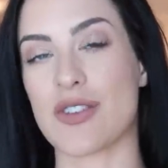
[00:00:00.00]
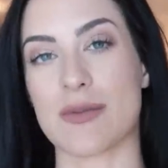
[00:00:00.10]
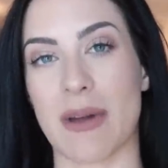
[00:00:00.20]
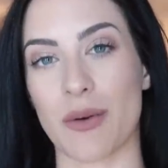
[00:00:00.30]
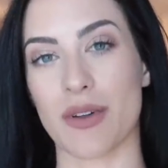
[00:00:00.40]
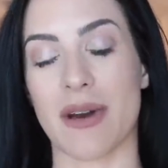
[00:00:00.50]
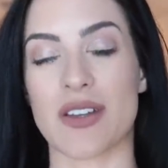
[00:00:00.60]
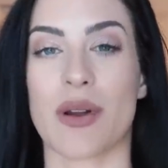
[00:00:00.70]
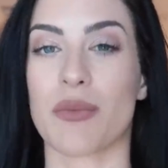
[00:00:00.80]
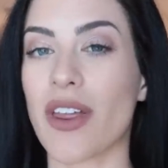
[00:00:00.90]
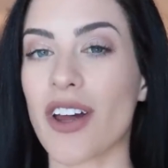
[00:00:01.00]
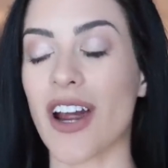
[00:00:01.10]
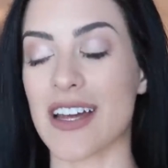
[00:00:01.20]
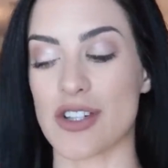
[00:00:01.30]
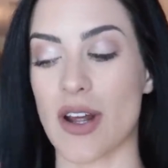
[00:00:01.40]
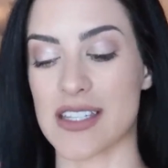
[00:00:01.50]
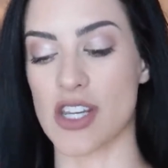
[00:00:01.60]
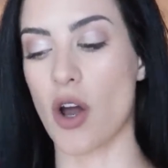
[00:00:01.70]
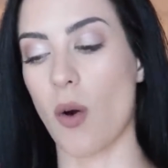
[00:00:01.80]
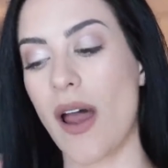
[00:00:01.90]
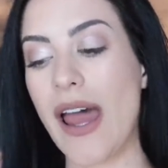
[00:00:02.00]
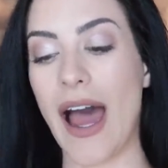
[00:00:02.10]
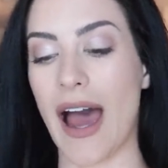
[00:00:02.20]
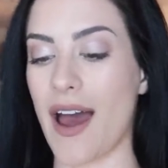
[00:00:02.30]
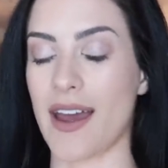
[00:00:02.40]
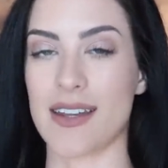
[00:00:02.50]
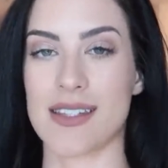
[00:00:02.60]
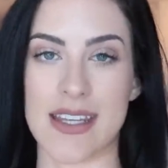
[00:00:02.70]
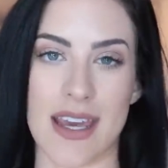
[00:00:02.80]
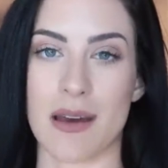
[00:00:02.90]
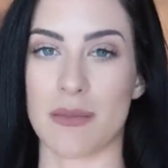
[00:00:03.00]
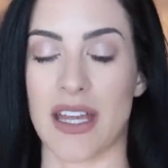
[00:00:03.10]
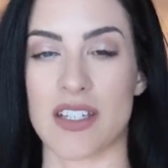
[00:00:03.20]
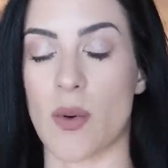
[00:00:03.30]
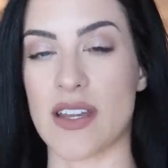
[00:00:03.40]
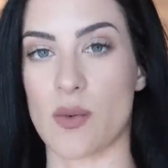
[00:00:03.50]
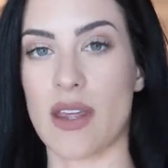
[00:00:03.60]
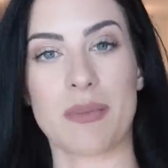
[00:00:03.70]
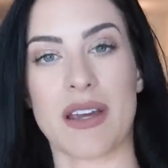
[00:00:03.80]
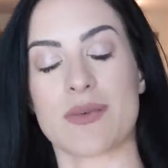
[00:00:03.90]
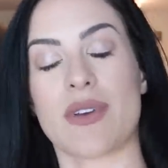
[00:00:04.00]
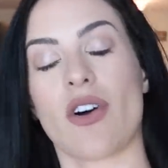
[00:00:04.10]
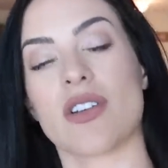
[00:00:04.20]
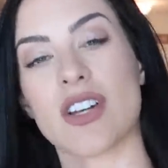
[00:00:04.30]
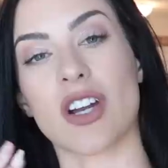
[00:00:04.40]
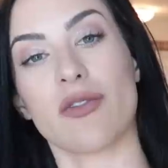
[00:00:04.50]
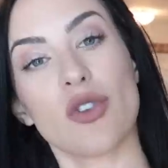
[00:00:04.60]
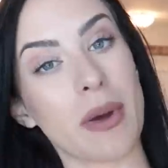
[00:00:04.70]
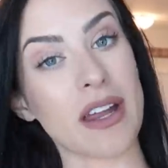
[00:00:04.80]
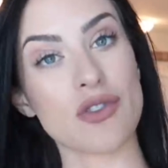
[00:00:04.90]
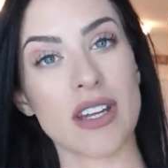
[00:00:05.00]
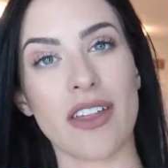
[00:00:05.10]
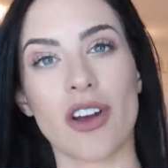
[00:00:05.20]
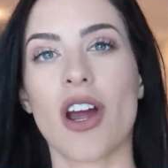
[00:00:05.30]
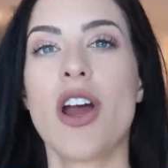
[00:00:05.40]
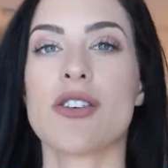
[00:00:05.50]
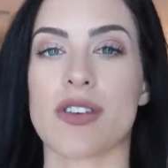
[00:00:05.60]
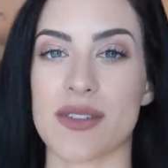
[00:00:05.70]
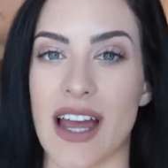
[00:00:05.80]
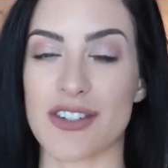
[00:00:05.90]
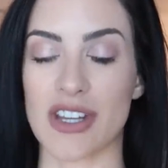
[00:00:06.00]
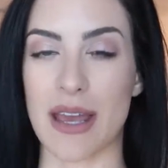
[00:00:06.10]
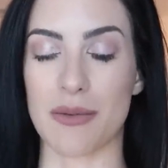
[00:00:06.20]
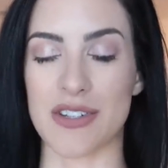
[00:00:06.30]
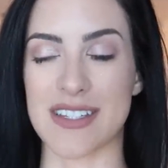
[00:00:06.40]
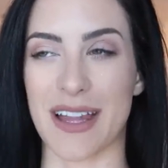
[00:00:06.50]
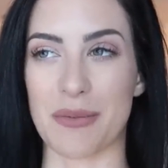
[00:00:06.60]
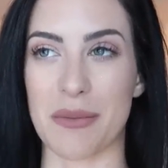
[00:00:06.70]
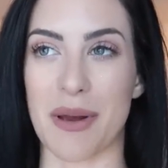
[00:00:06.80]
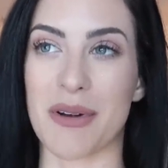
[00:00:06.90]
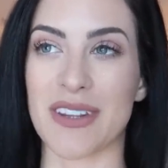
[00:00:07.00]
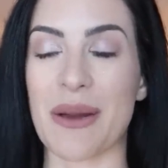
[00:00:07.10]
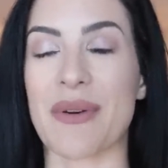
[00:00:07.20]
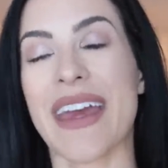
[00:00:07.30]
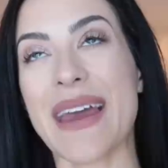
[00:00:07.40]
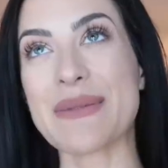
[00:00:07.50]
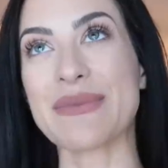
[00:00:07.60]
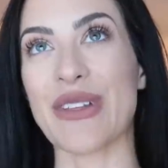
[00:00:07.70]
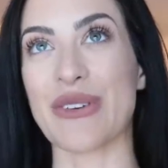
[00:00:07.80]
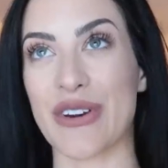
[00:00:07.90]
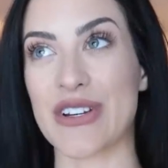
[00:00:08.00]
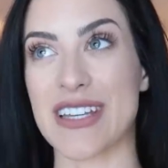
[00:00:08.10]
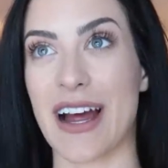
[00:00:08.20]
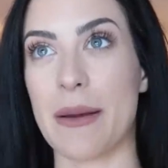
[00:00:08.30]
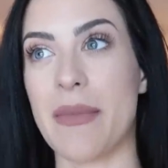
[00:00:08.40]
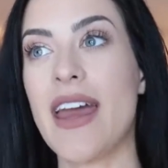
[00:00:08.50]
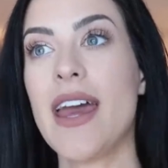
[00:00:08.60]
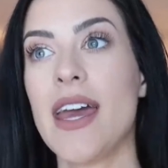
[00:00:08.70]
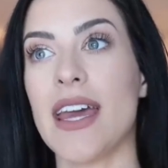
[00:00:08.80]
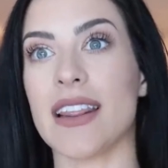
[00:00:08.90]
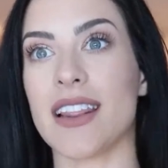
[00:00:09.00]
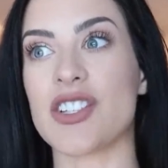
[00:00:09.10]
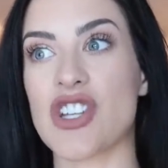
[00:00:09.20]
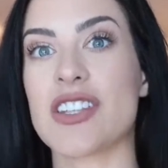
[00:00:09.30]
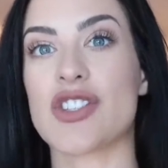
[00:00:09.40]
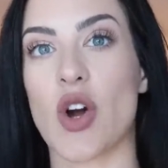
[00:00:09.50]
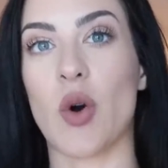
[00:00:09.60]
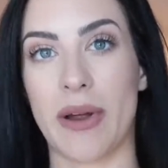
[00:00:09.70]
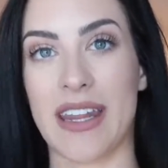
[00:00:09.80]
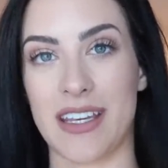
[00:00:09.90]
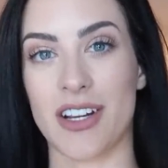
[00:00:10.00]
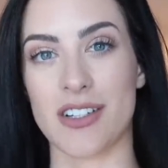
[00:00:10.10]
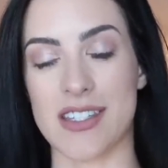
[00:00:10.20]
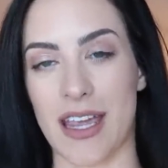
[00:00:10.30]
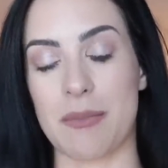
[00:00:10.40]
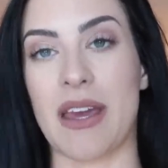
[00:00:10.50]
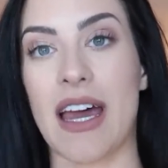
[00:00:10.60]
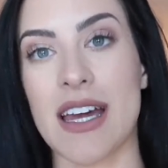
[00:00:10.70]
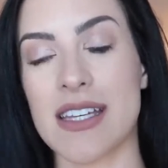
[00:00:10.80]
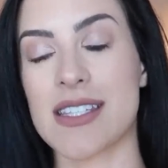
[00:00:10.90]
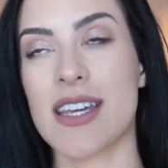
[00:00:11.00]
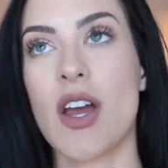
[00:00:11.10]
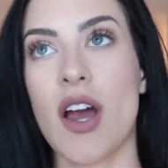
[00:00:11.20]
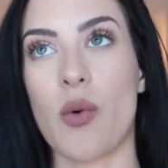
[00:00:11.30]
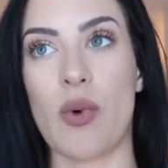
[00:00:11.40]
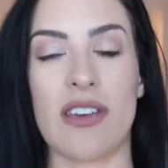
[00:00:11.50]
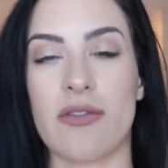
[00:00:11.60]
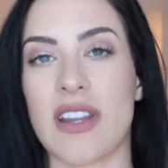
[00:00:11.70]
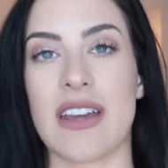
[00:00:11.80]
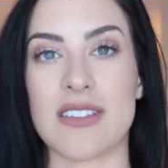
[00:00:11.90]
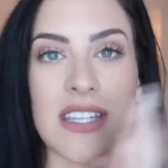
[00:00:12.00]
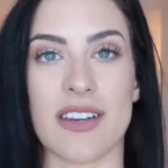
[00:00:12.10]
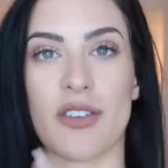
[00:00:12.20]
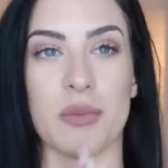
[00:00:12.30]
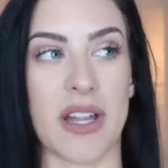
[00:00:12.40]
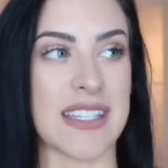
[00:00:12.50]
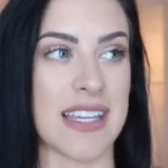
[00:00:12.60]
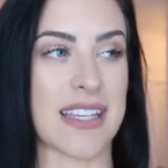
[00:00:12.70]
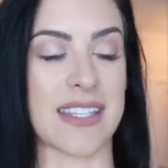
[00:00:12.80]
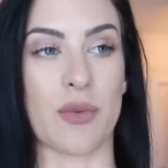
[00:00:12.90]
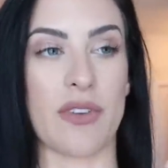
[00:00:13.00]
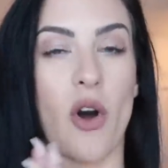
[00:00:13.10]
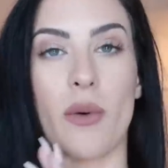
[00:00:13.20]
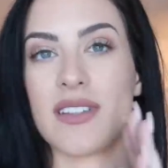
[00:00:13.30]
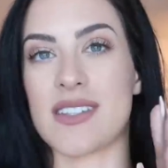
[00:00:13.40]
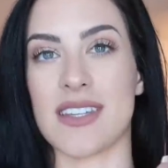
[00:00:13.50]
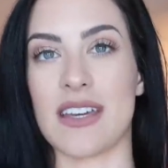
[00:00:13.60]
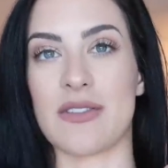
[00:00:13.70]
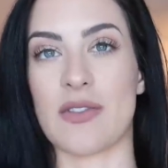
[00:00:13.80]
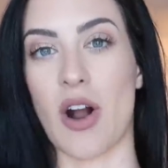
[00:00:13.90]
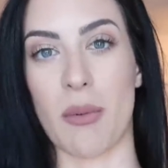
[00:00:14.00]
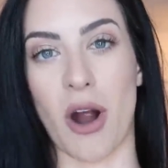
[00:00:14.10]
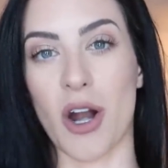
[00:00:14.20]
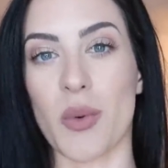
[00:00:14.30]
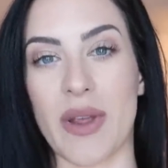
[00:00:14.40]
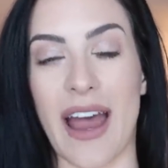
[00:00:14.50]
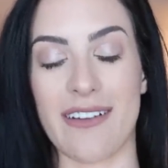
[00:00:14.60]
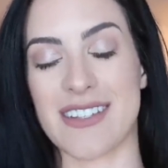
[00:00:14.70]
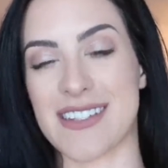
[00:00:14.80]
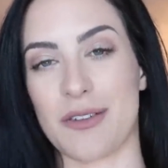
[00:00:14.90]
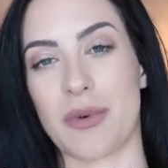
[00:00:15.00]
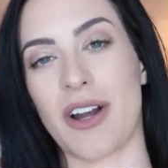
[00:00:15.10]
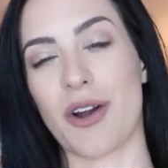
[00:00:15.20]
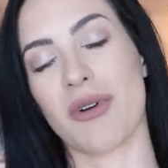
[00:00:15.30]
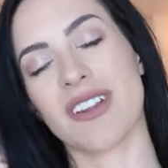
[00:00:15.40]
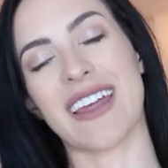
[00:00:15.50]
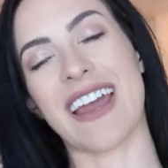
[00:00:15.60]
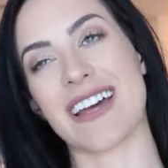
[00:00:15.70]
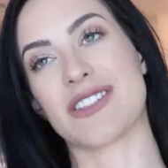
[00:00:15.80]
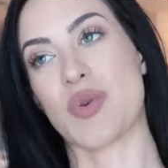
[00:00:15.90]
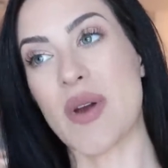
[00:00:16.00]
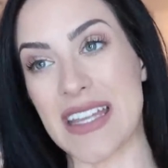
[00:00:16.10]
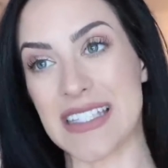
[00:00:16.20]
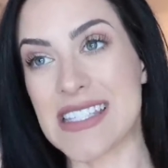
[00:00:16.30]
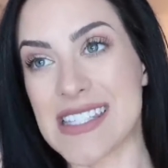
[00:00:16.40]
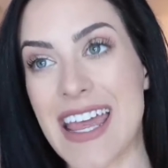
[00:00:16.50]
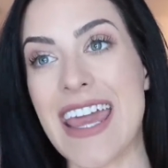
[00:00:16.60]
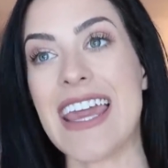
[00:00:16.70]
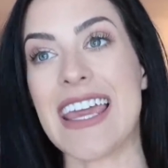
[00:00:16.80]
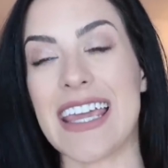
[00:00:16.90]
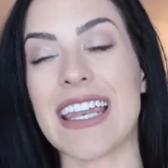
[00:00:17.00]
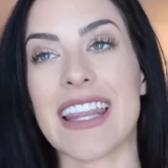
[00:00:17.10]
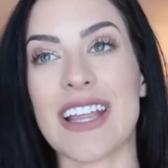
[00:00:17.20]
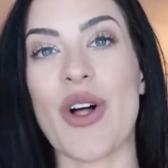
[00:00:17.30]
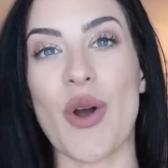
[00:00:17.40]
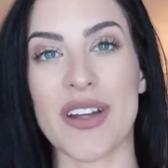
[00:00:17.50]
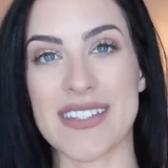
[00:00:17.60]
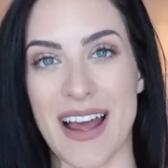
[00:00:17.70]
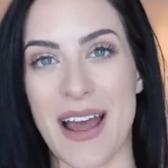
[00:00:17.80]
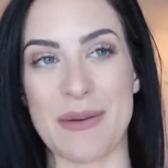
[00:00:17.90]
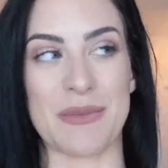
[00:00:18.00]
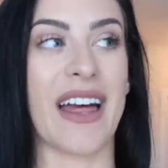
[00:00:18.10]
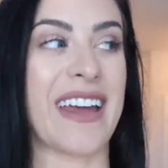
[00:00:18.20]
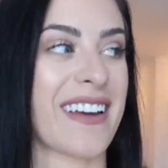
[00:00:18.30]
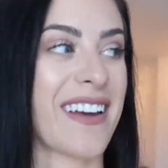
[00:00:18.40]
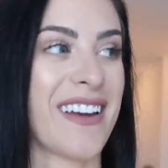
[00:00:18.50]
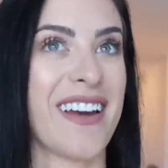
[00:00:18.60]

to spend it with my twin brother. As you guys know, I see him like twice a week because we volunteer at a food pantry together. So I was actually able to celebrate my birthday with him for the first time in legit so many years. Like because we've lived in different places and we've always lived far apart, we haven't celebrated our birthday as twins in the longest time. Like